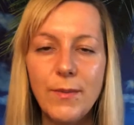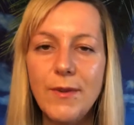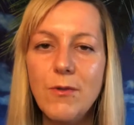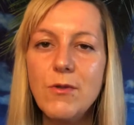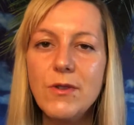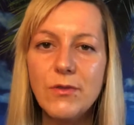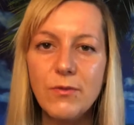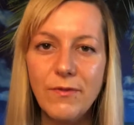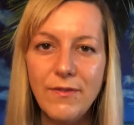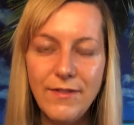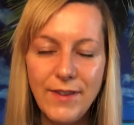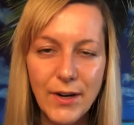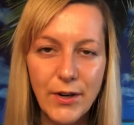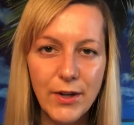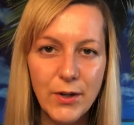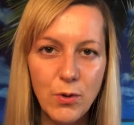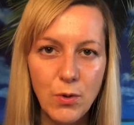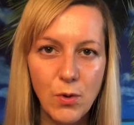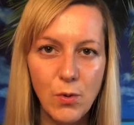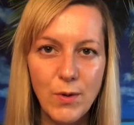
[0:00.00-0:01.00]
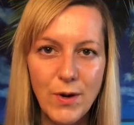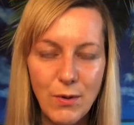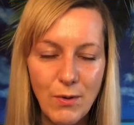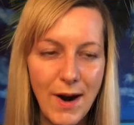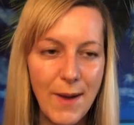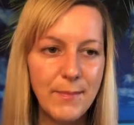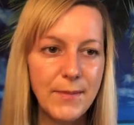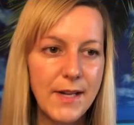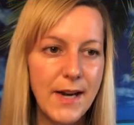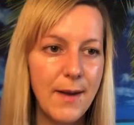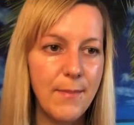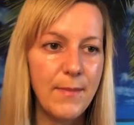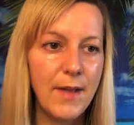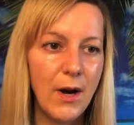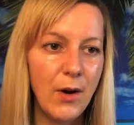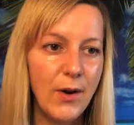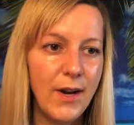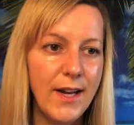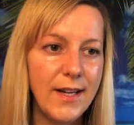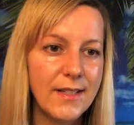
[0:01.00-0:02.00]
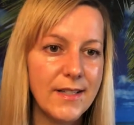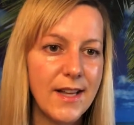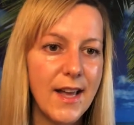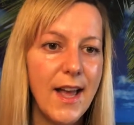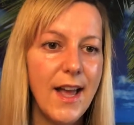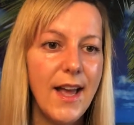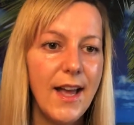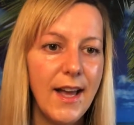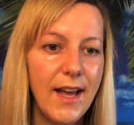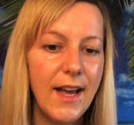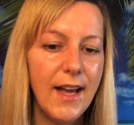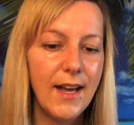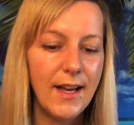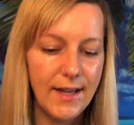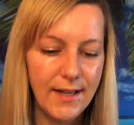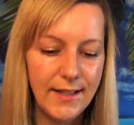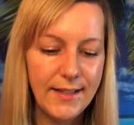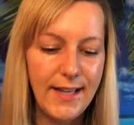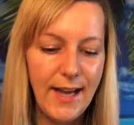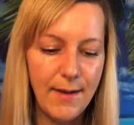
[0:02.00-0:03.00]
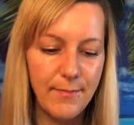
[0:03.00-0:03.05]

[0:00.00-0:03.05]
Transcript: It was very cool. We wrapped it up now, and yeah,